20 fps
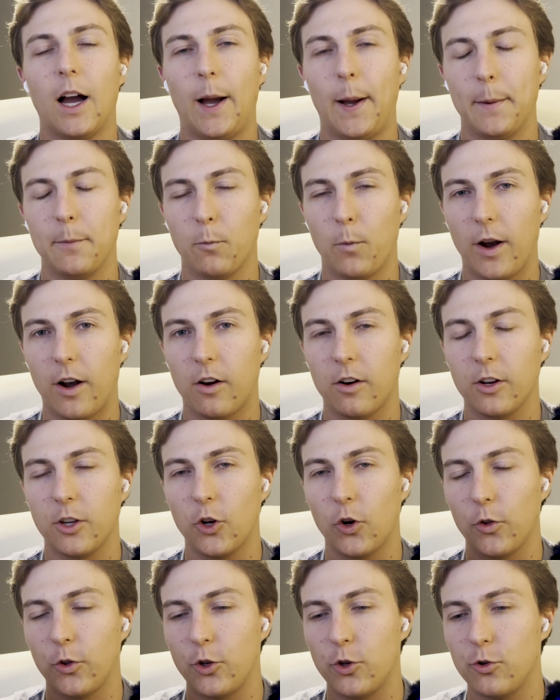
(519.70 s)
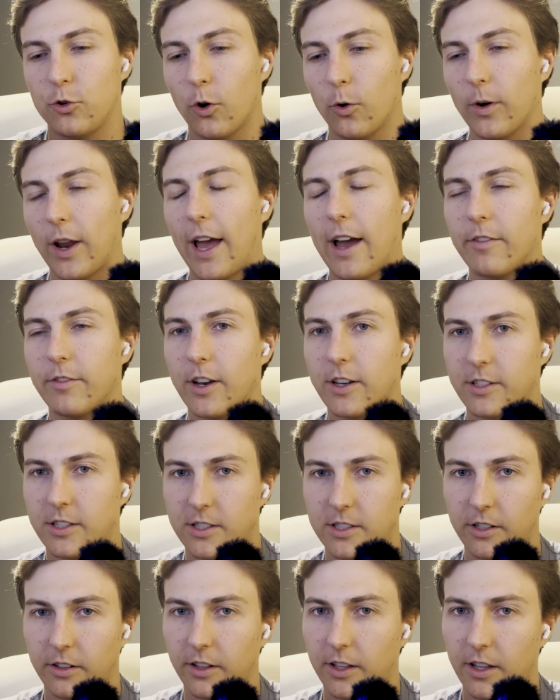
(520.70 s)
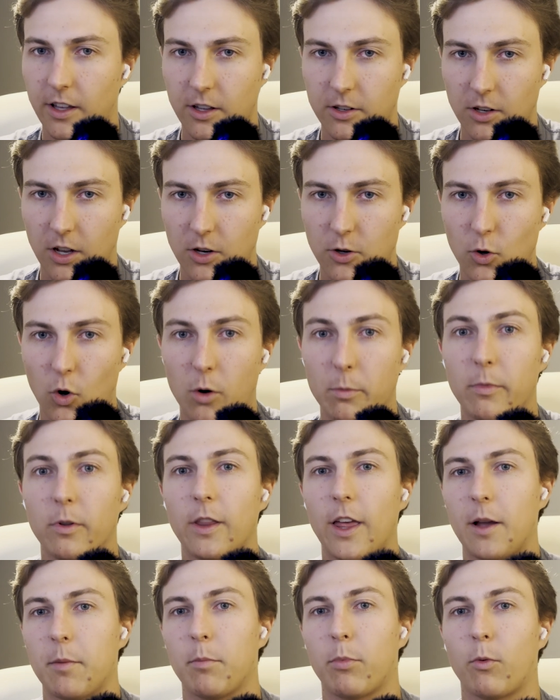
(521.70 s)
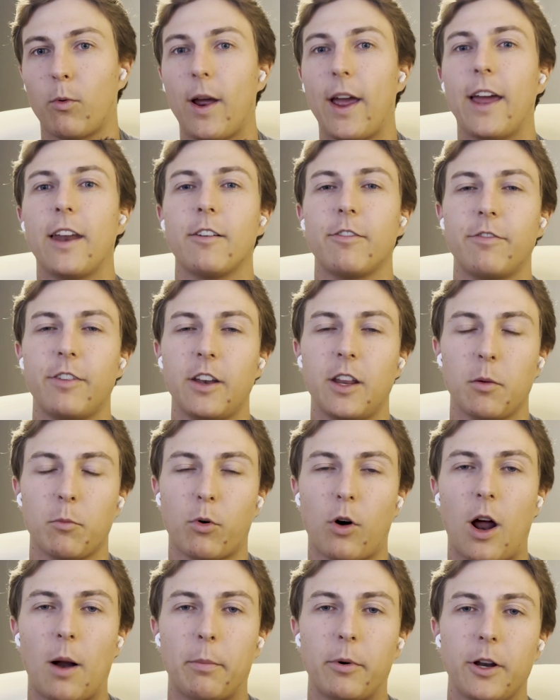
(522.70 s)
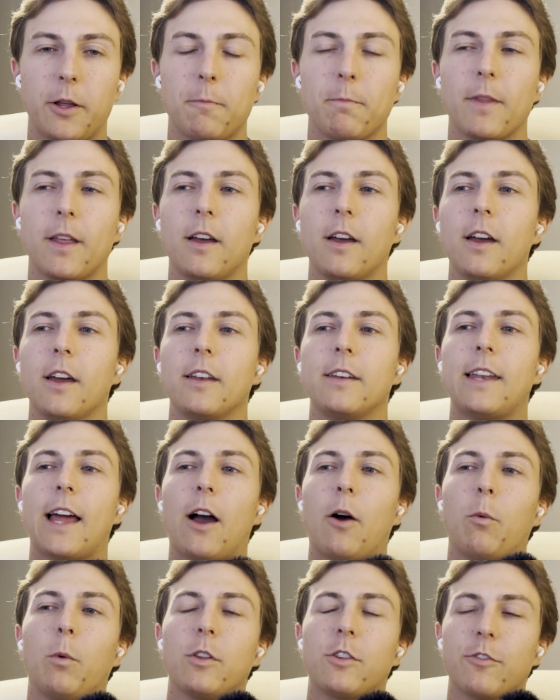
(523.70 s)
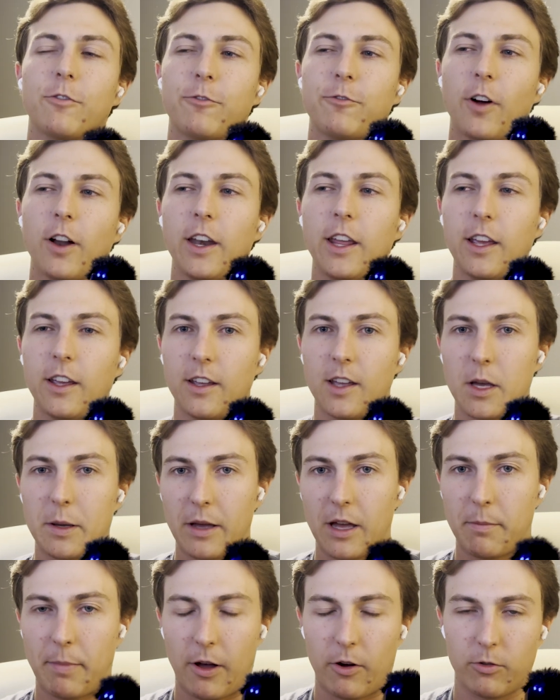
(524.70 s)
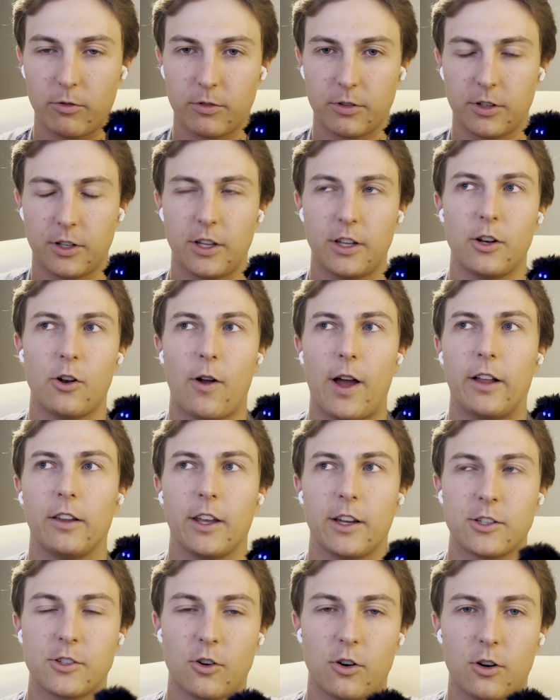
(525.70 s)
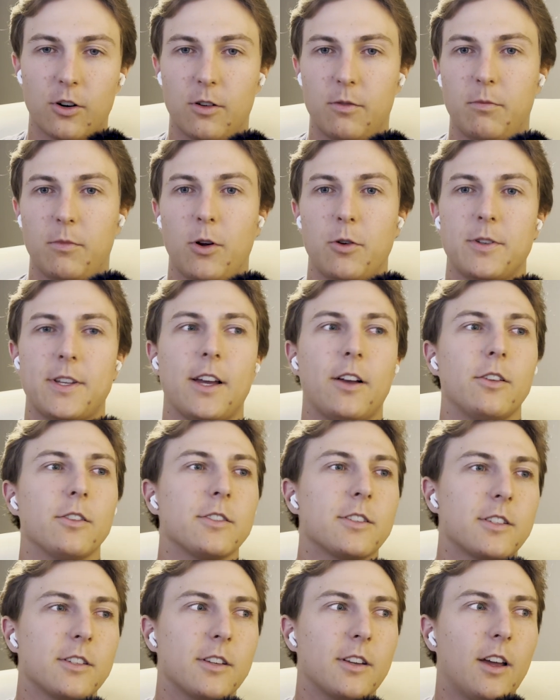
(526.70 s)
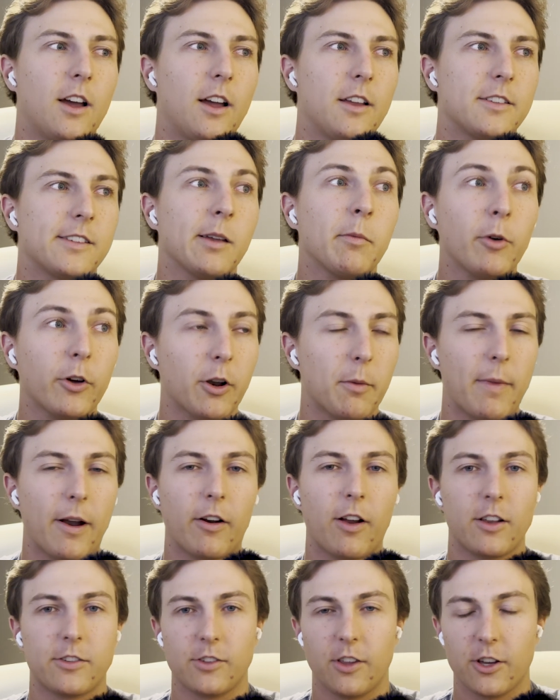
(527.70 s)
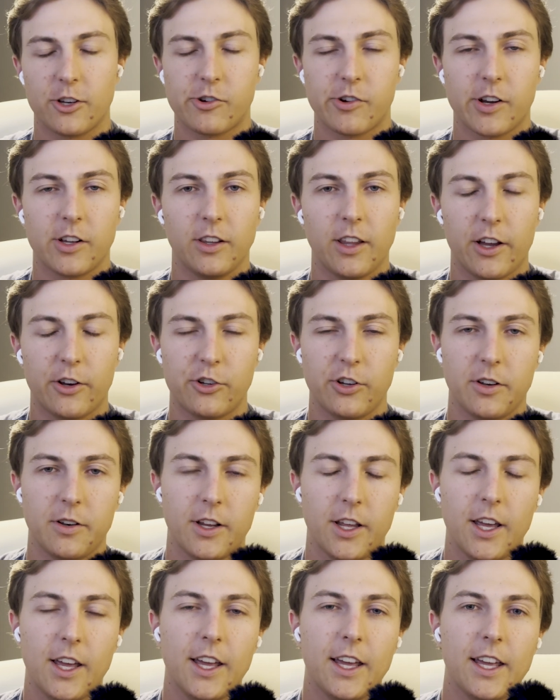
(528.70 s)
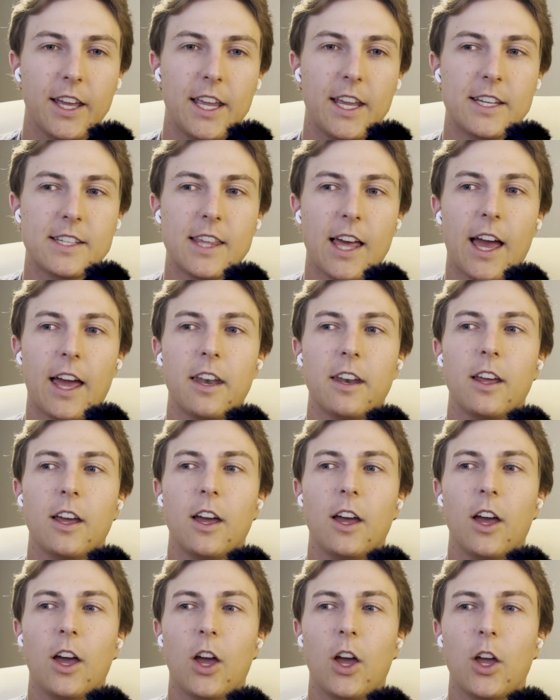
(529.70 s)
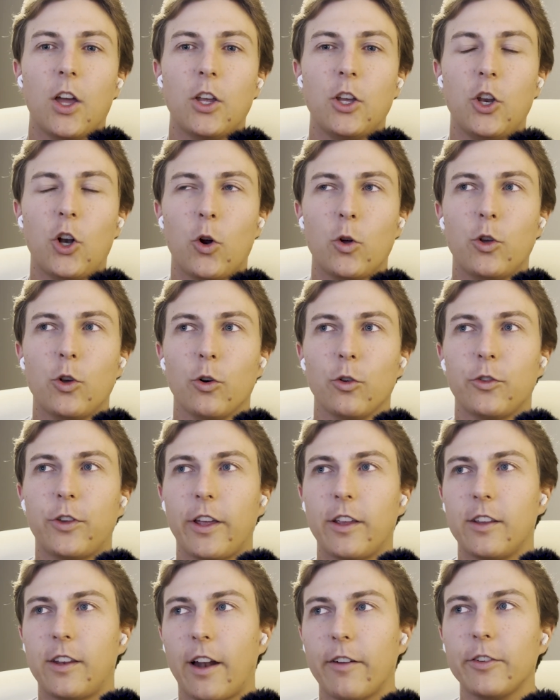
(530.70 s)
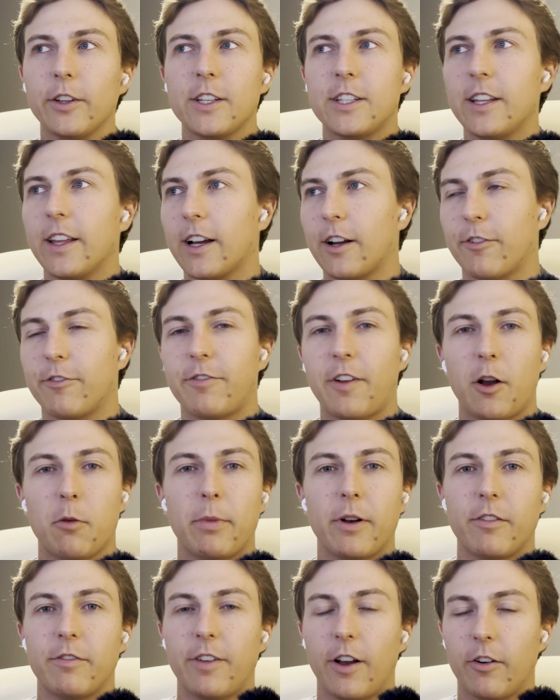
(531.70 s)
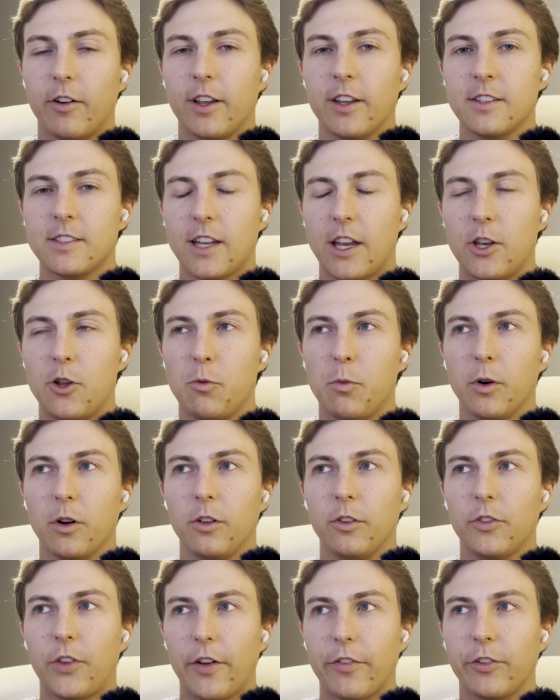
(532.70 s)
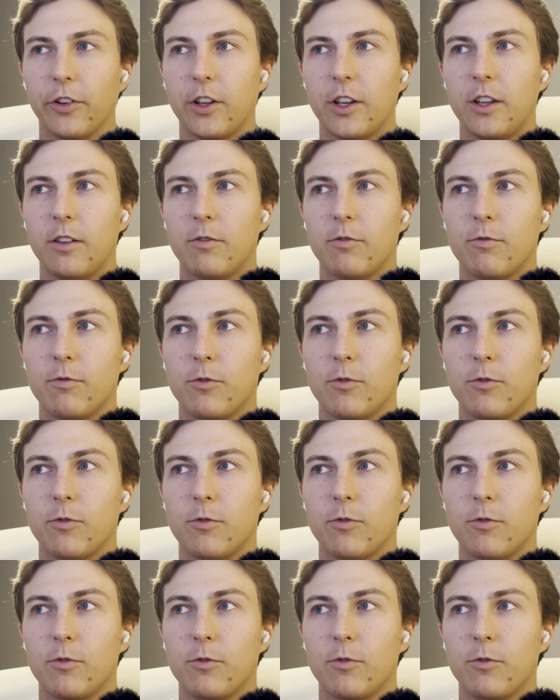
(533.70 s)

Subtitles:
where, you don't have necessarily a normal like brand fitting property. Now, what's funny about LXR hotels, similar to Marriott's luxury collection, is that you'll definitely see like a fair bit of variance, and you will definitely